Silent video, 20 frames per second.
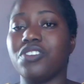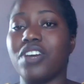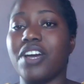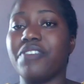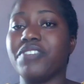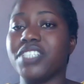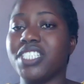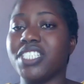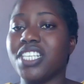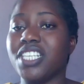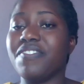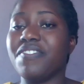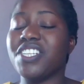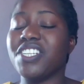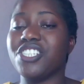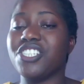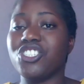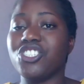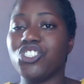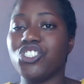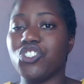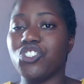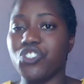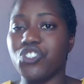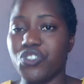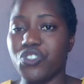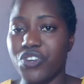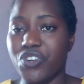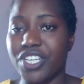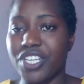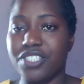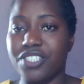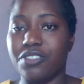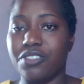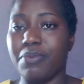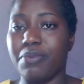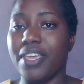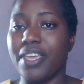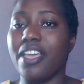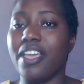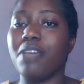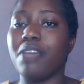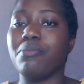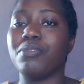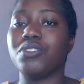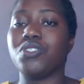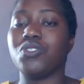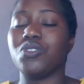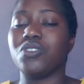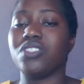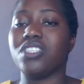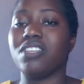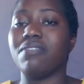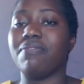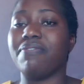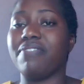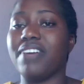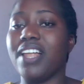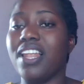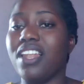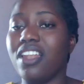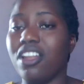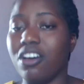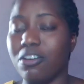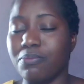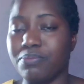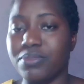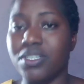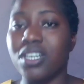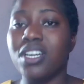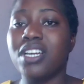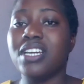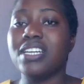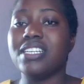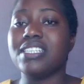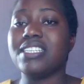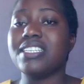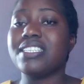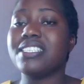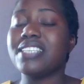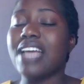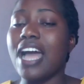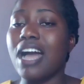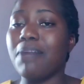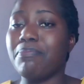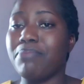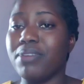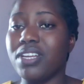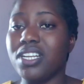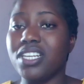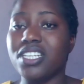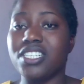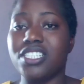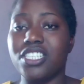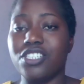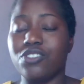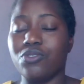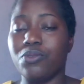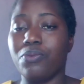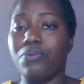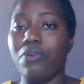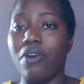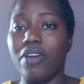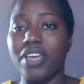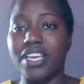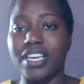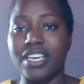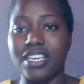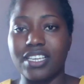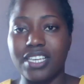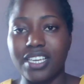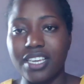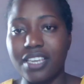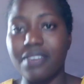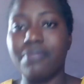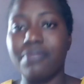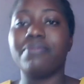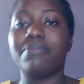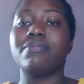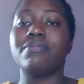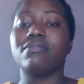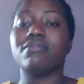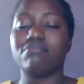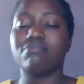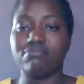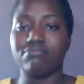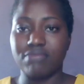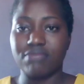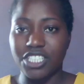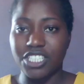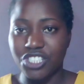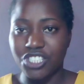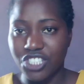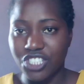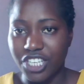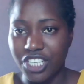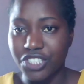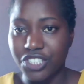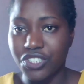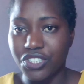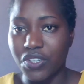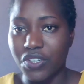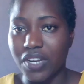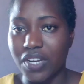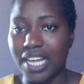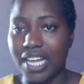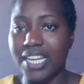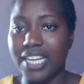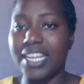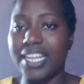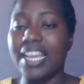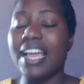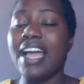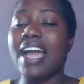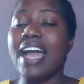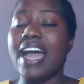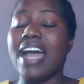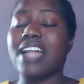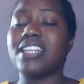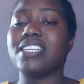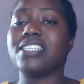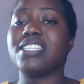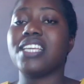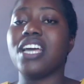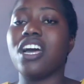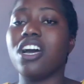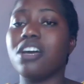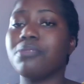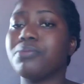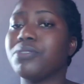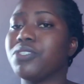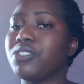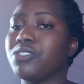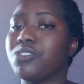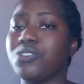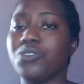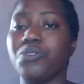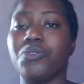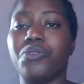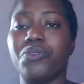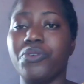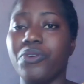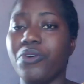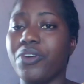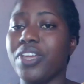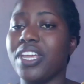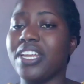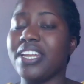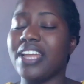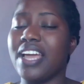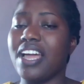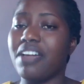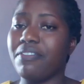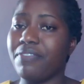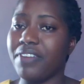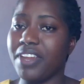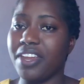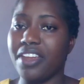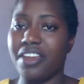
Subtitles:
are receiving this strength to be able to develop this ability to forgive intentionally, and it helps you to grow in every